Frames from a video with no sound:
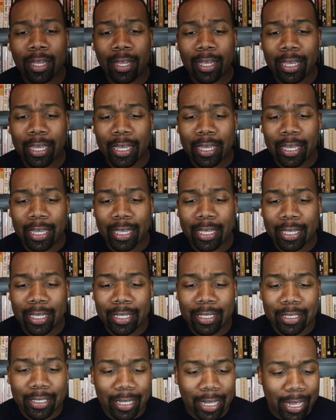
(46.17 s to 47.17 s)
He
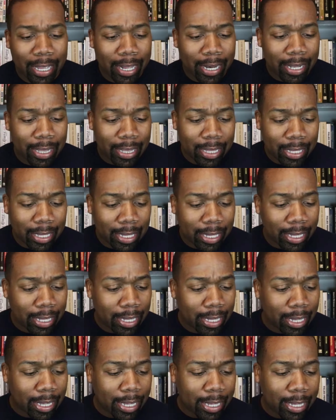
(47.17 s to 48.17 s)
is in
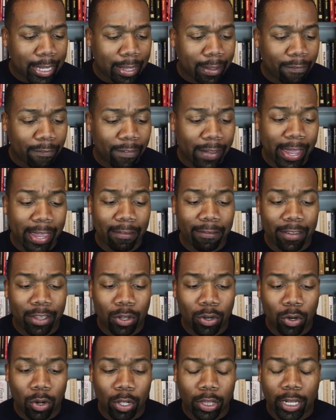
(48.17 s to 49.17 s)
the
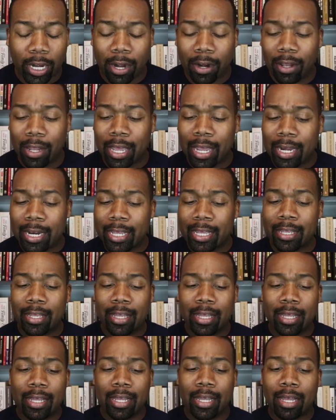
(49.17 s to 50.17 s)
Fayetteville, North Carolina
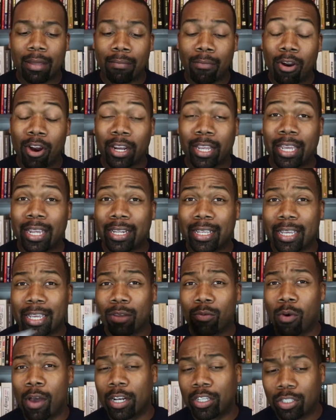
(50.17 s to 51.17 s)
market.
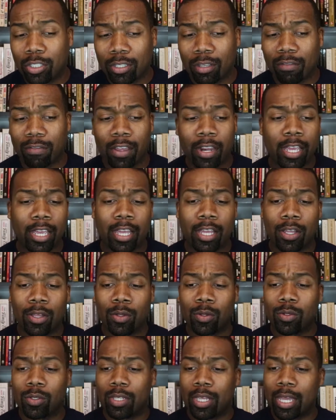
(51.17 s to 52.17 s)
He watches the
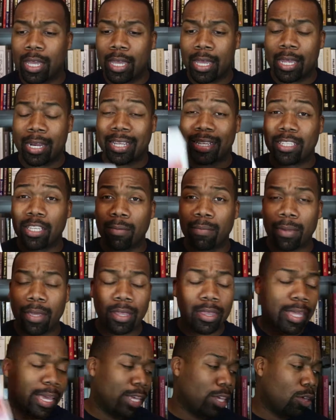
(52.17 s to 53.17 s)
videos and he sent me
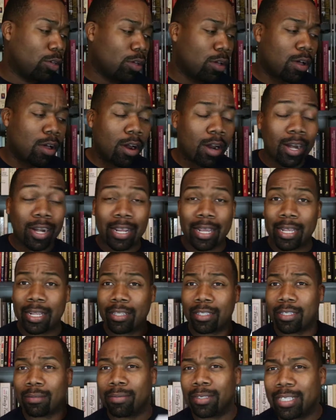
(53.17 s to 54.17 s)
a thank you card
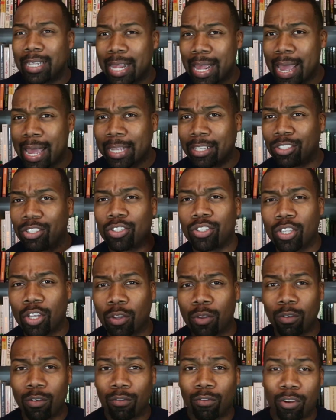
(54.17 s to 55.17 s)
and some snacks.
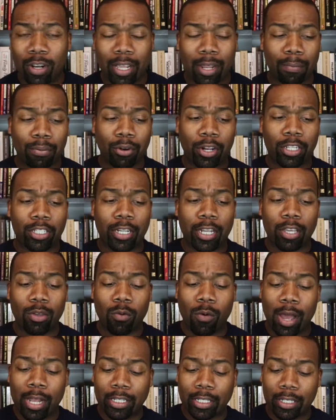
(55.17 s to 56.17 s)
So really appreciate you
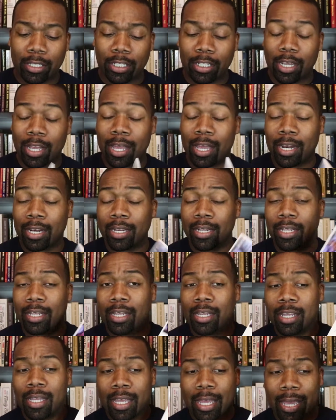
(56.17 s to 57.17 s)
watching, John,
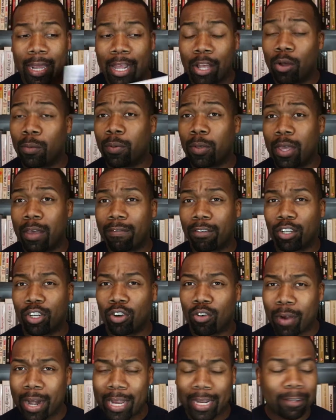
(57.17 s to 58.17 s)
and I hope you have a
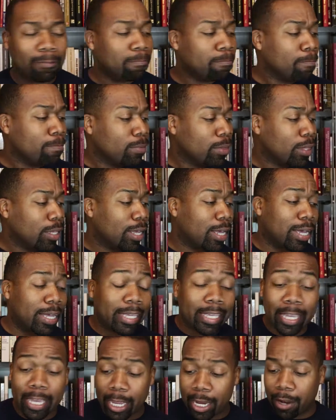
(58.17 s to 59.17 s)
great
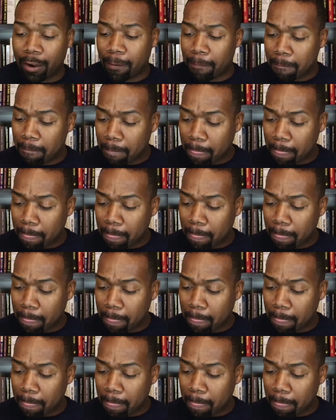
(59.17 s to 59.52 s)
year.